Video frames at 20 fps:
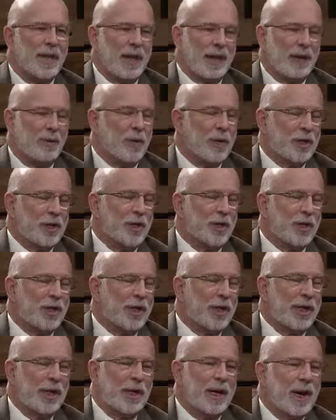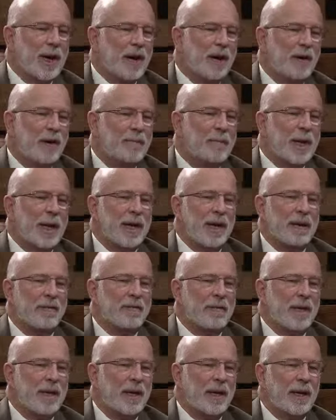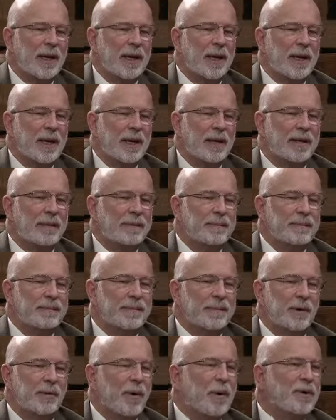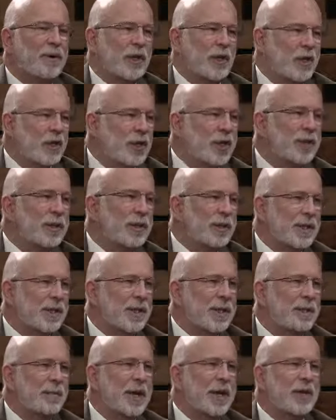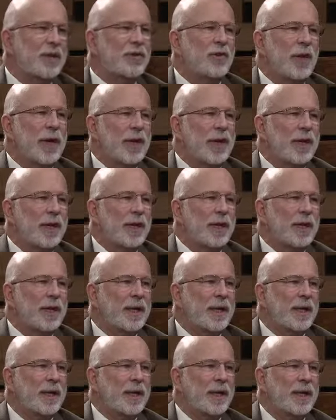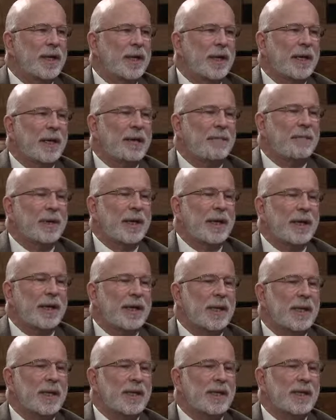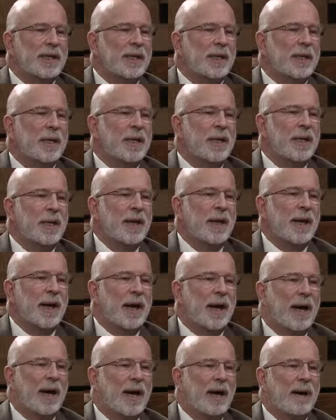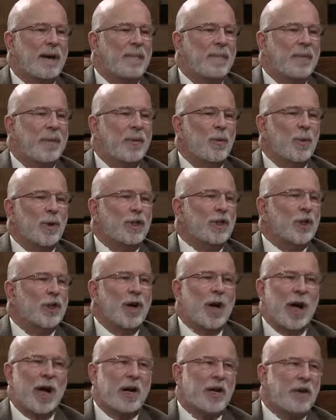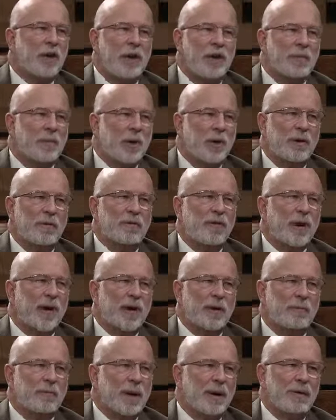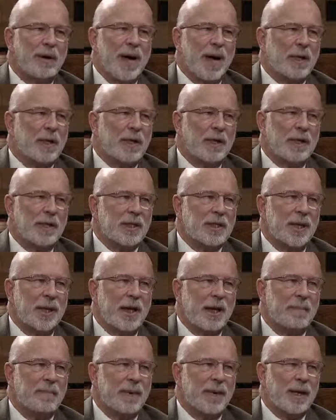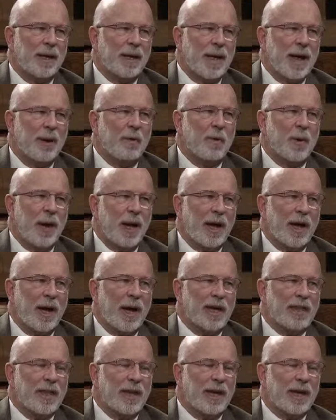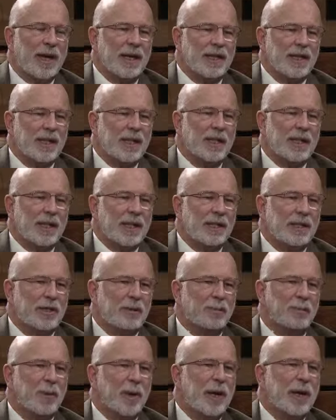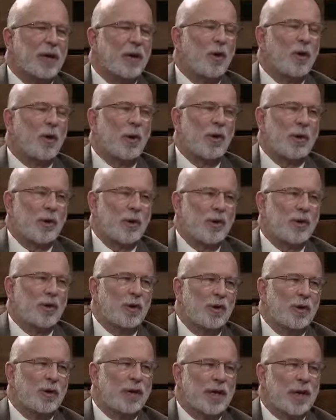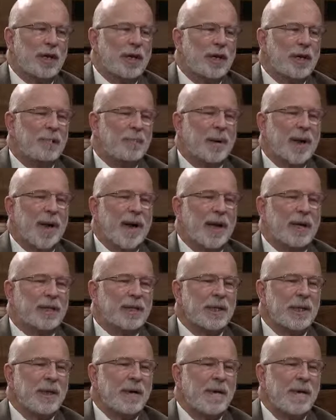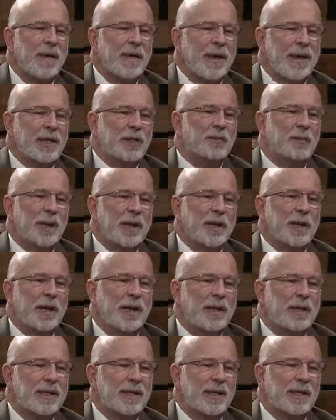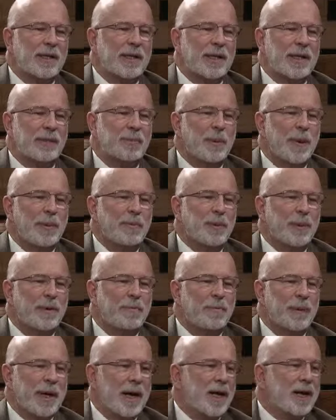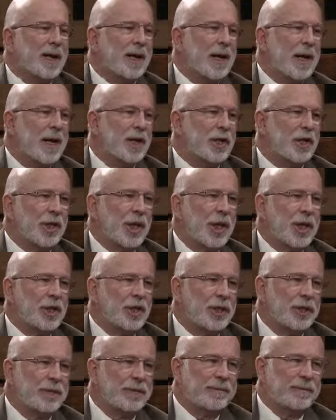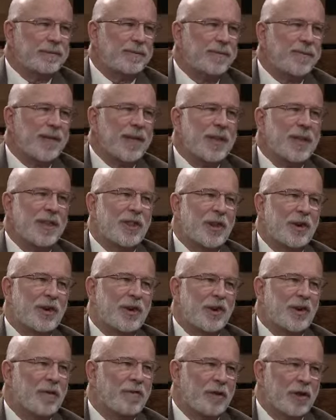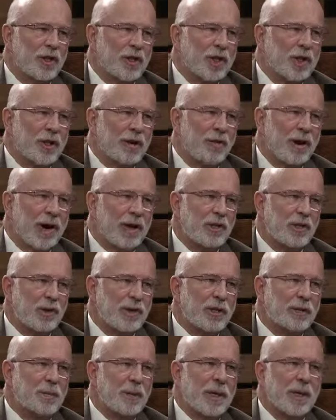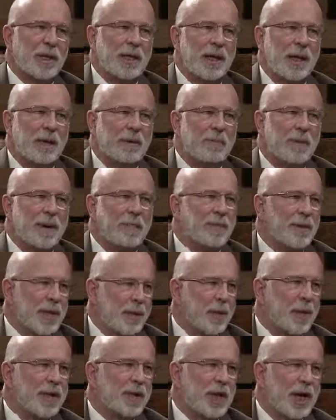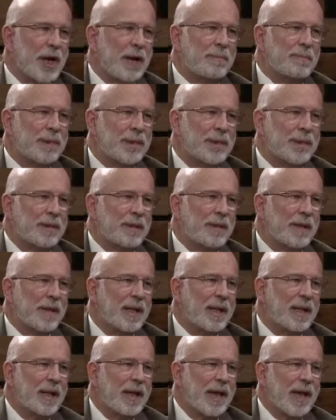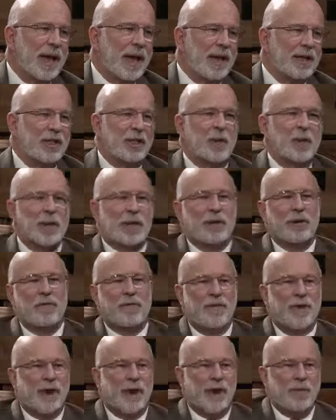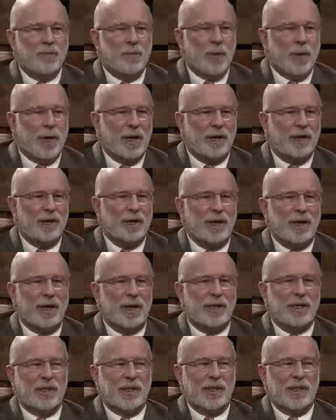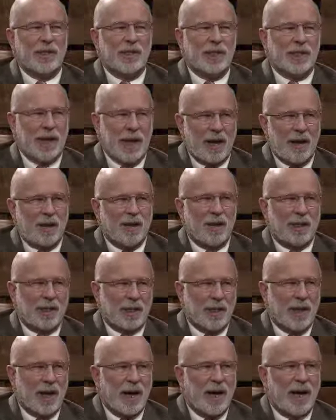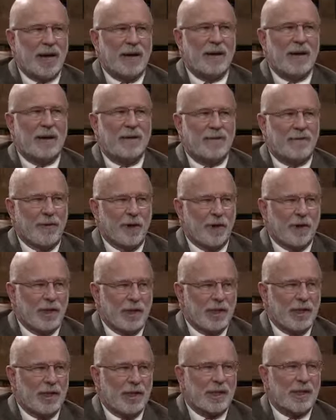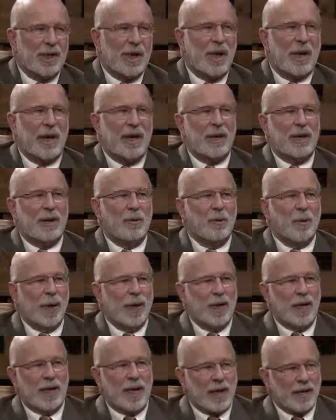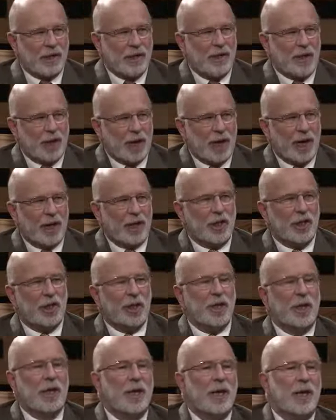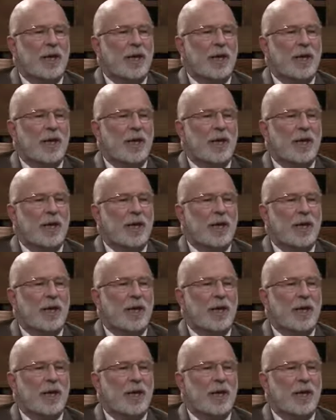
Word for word: I think what you're seeing now in many of the, uh, the revolutions in the Mediterranean and uh, Middle East um, which are not at all motivated by radical Islam, and that way I think it's, it's bringing a whole new thing to pass, is because these people have begun to get education. They're university graduates, many of the young people, they want jobs. Right. And so what they're fed up with is a stale society, a frozen society, one that hasn't changed.